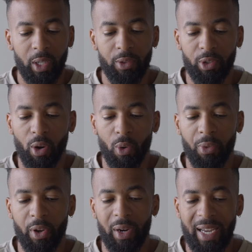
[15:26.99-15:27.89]
So
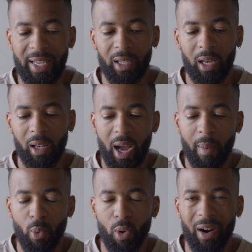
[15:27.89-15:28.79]
there is a lot
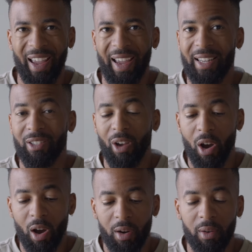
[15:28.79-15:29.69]
more
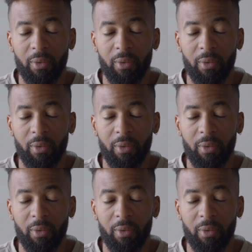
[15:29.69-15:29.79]
hands-on